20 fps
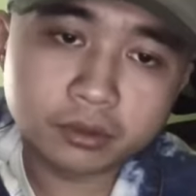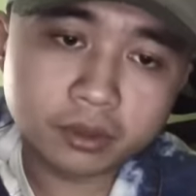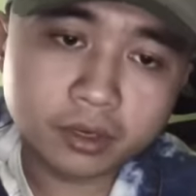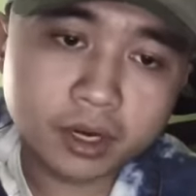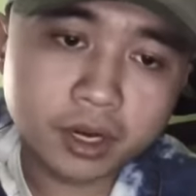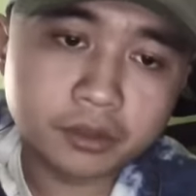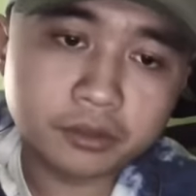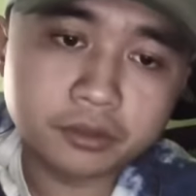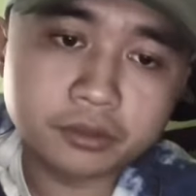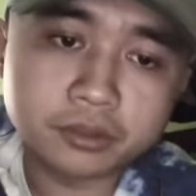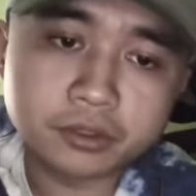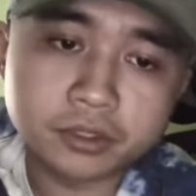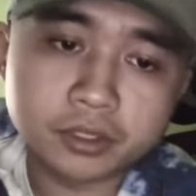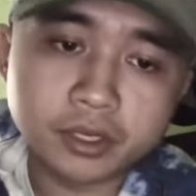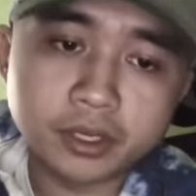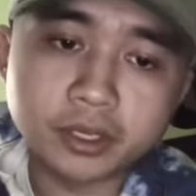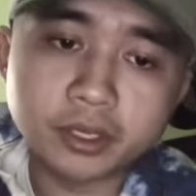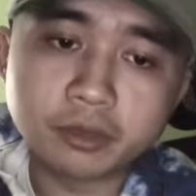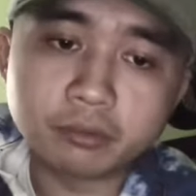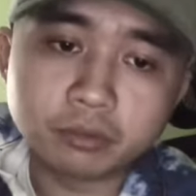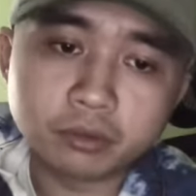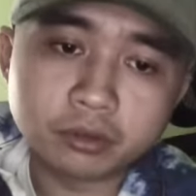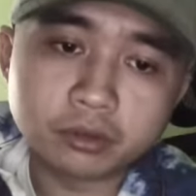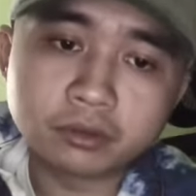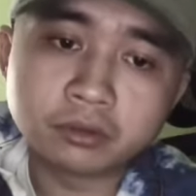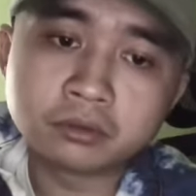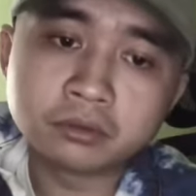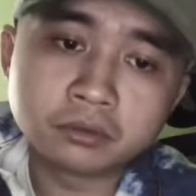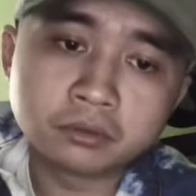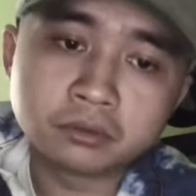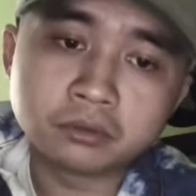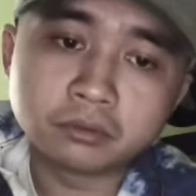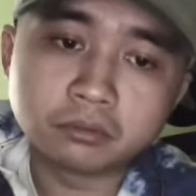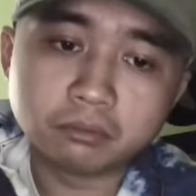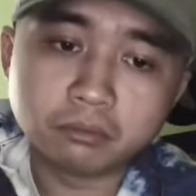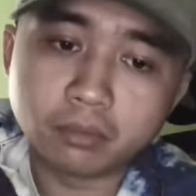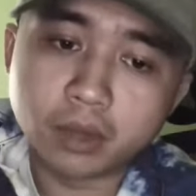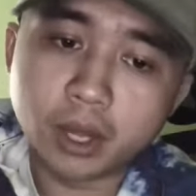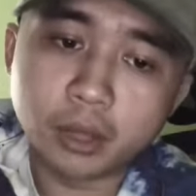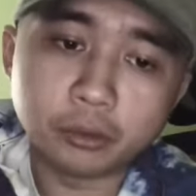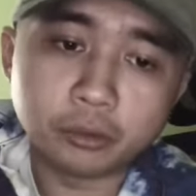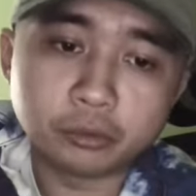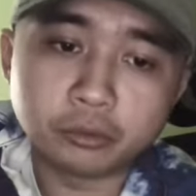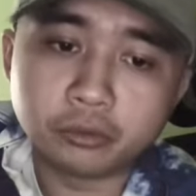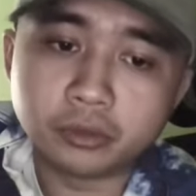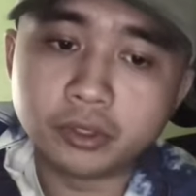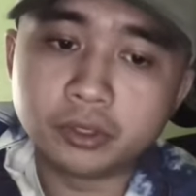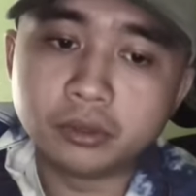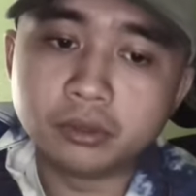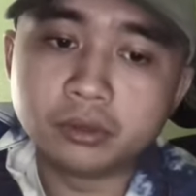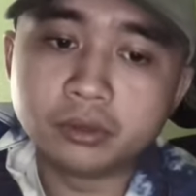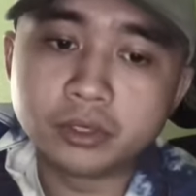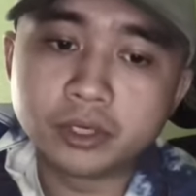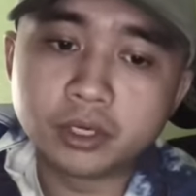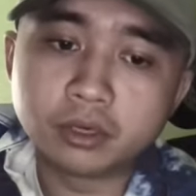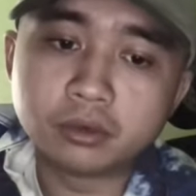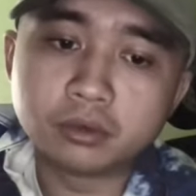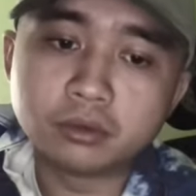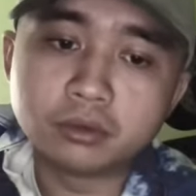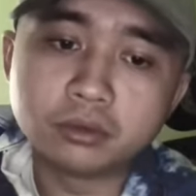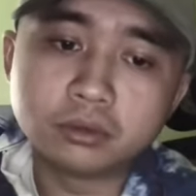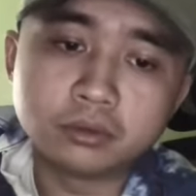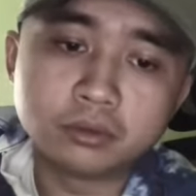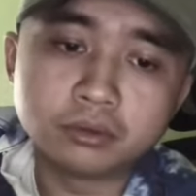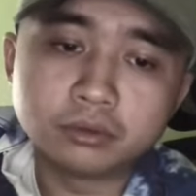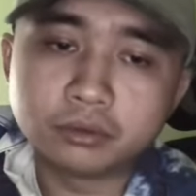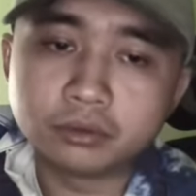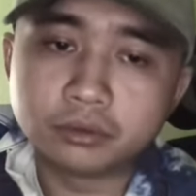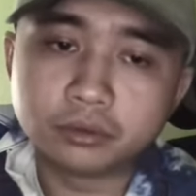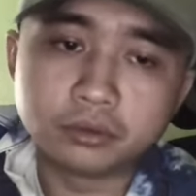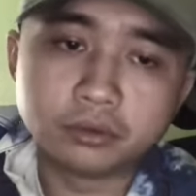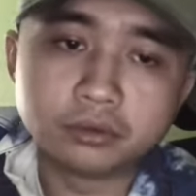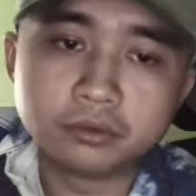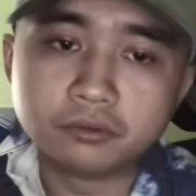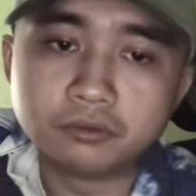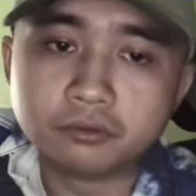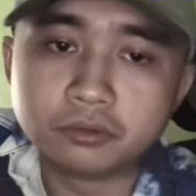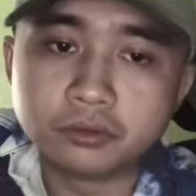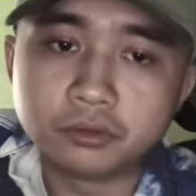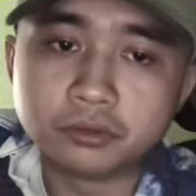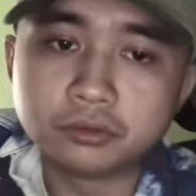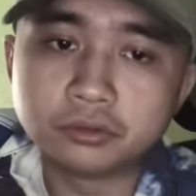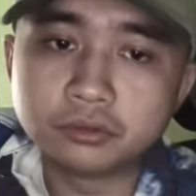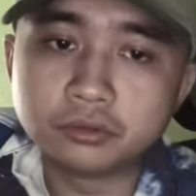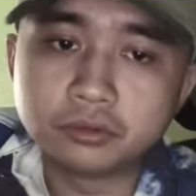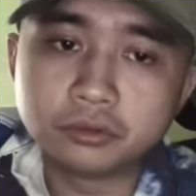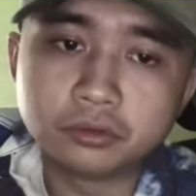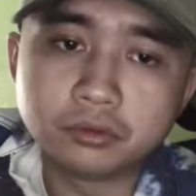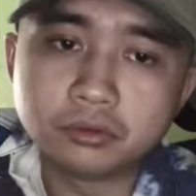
at the table by the window, the view